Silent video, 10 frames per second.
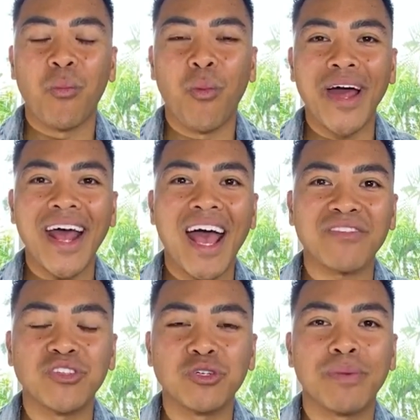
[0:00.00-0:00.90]
what
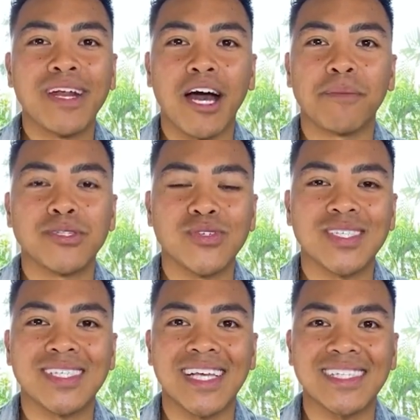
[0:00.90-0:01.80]
have you been up to
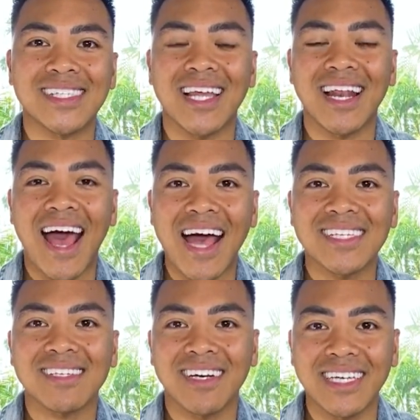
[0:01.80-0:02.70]
since the
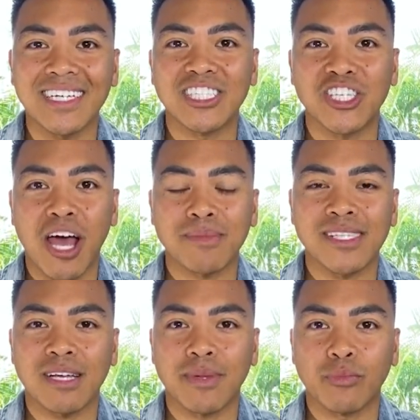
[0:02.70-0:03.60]
last Hyena Jam
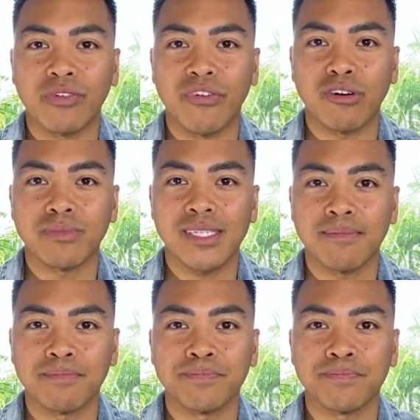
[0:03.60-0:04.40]
segment we filmed?